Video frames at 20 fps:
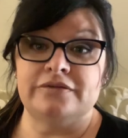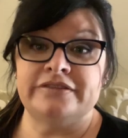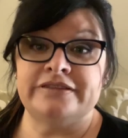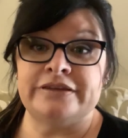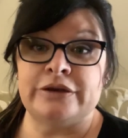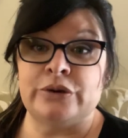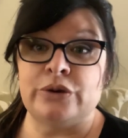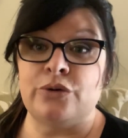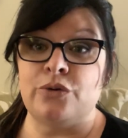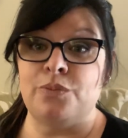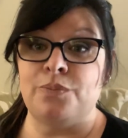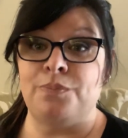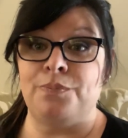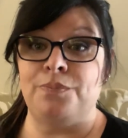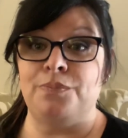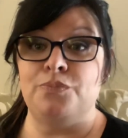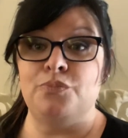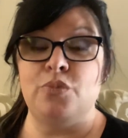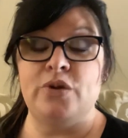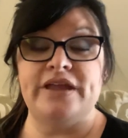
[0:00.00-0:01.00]
So
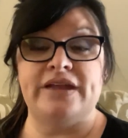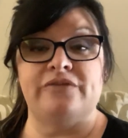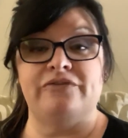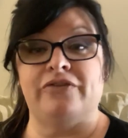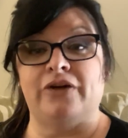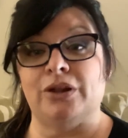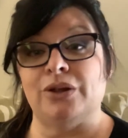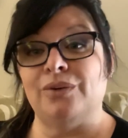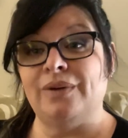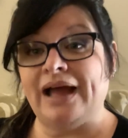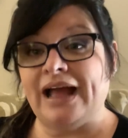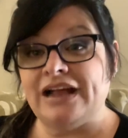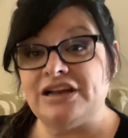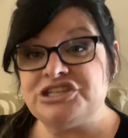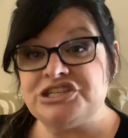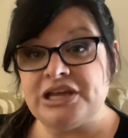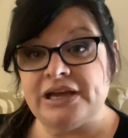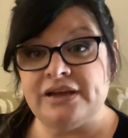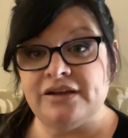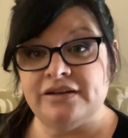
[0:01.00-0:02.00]
we can follow a
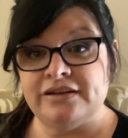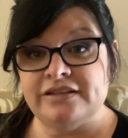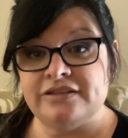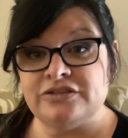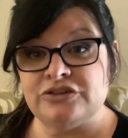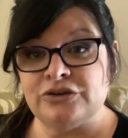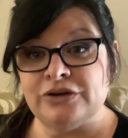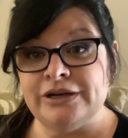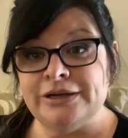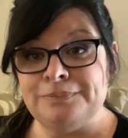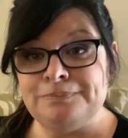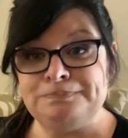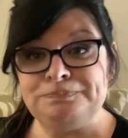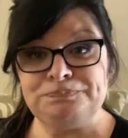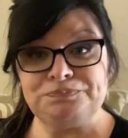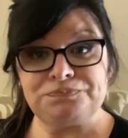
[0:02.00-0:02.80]
hashtag on Instagram